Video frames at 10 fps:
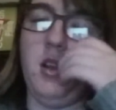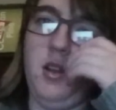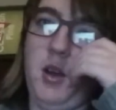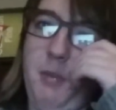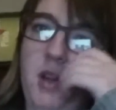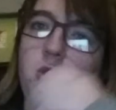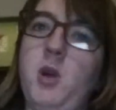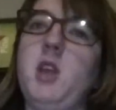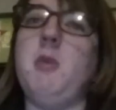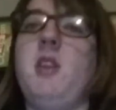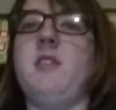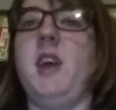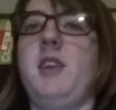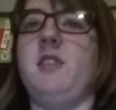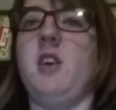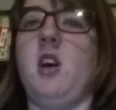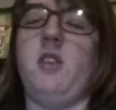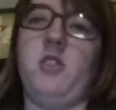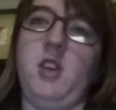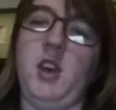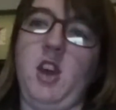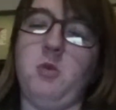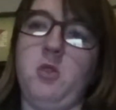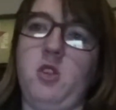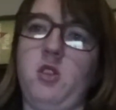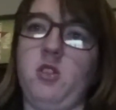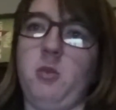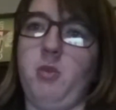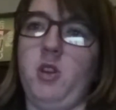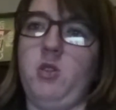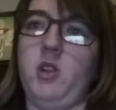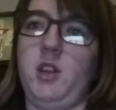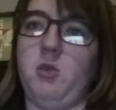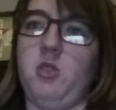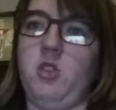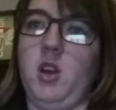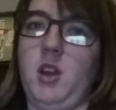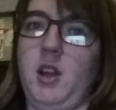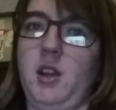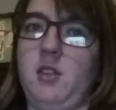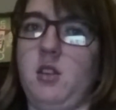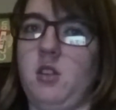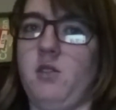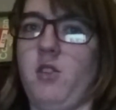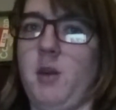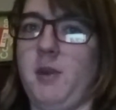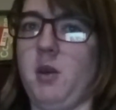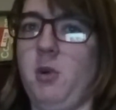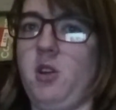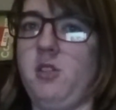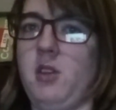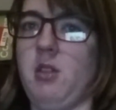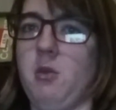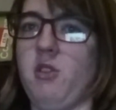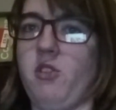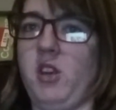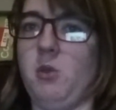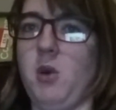about 20 minutes later, after the engagement news, a press release was circulated confirming a policy that will freeze